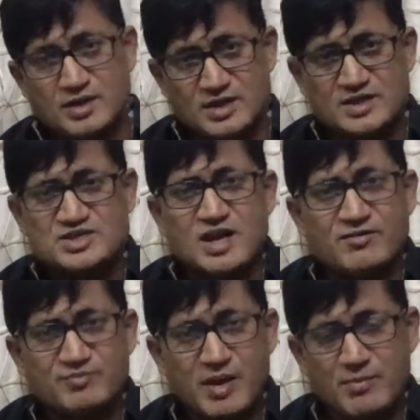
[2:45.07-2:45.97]

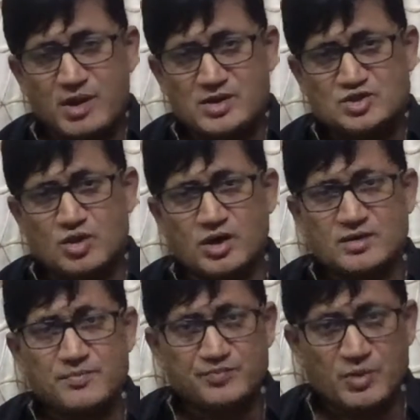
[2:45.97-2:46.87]
staff members or
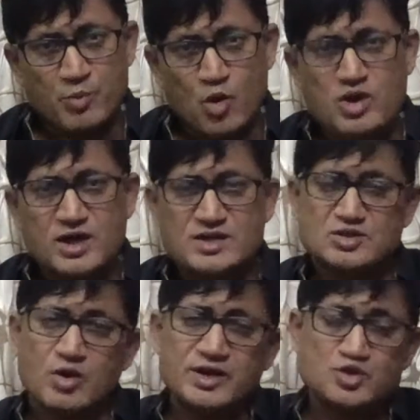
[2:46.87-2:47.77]
brokers
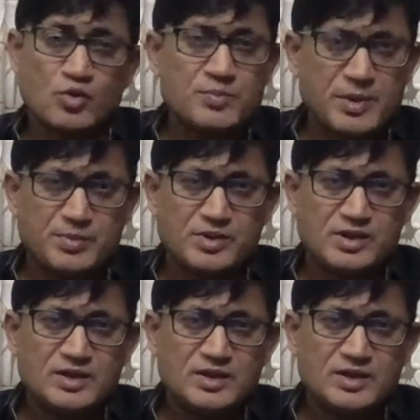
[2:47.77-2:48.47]
or his own people,